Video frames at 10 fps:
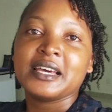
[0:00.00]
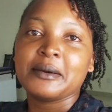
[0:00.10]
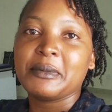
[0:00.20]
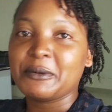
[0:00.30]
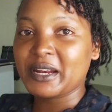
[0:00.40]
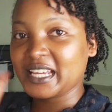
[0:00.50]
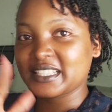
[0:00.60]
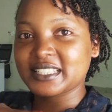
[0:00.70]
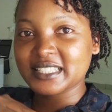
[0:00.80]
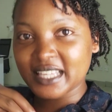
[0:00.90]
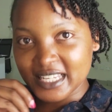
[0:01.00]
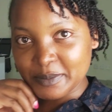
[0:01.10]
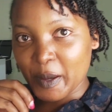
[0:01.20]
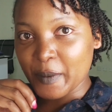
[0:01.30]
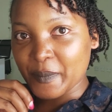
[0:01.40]
But when I get
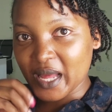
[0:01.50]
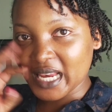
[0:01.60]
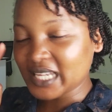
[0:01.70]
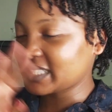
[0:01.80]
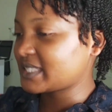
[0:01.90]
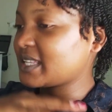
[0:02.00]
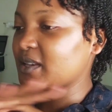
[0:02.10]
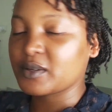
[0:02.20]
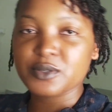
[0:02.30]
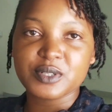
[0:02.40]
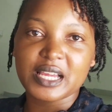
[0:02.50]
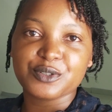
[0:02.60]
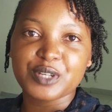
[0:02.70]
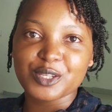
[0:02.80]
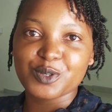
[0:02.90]
my palette,
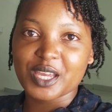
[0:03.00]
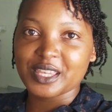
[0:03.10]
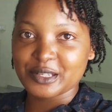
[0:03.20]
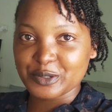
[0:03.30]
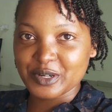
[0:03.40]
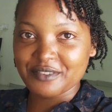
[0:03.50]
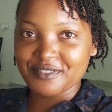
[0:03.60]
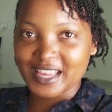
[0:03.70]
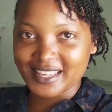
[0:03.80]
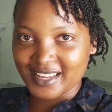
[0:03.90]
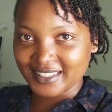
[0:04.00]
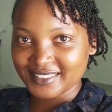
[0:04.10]
tutajua kenye tunafanya.